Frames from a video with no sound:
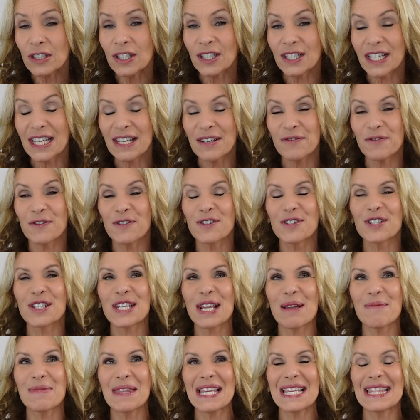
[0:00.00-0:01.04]
looking for
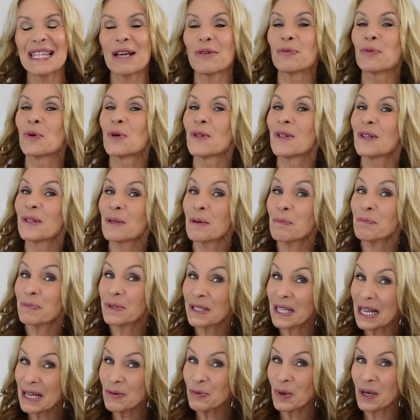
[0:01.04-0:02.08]
something that will
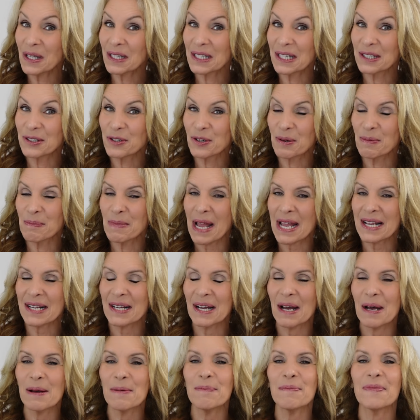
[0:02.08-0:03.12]
play well under
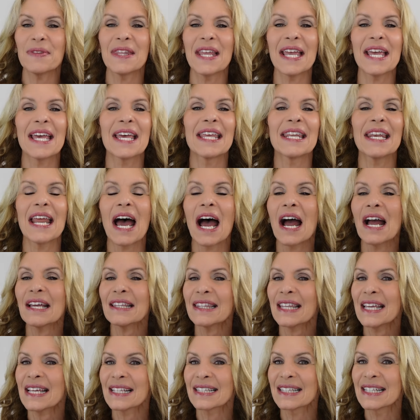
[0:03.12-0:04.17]
makeup, then I
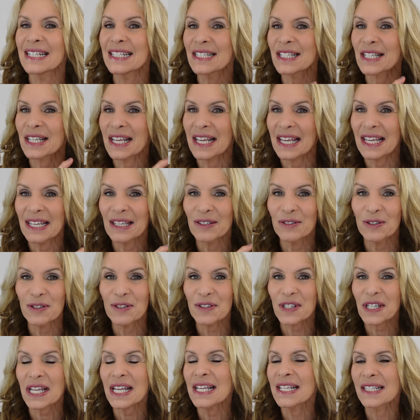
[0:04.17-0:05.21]
think this
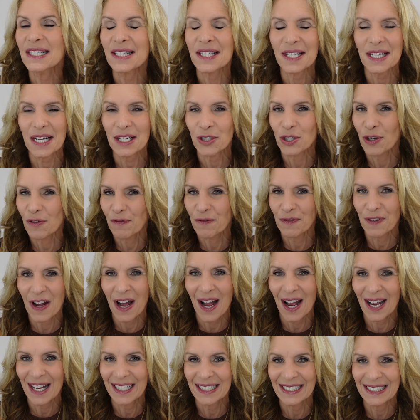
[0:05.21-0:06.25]
Kiehl's is such a
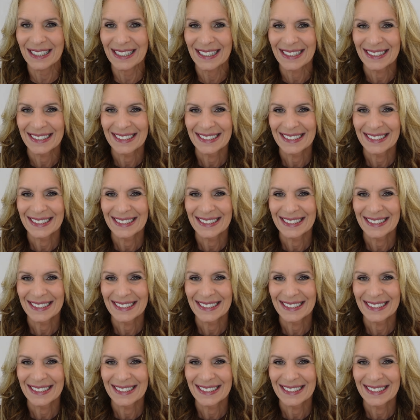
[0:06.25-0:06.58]
find.